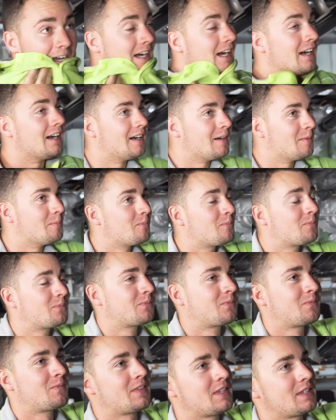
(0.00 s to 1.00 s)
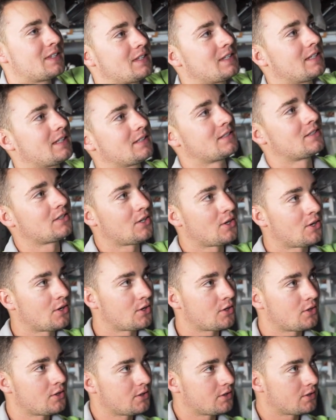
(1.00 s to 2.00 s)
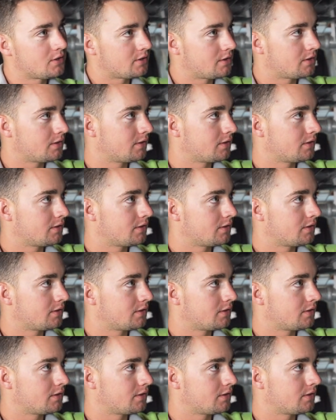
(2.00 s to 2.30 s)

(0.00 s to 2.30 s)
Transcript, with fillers: Um, so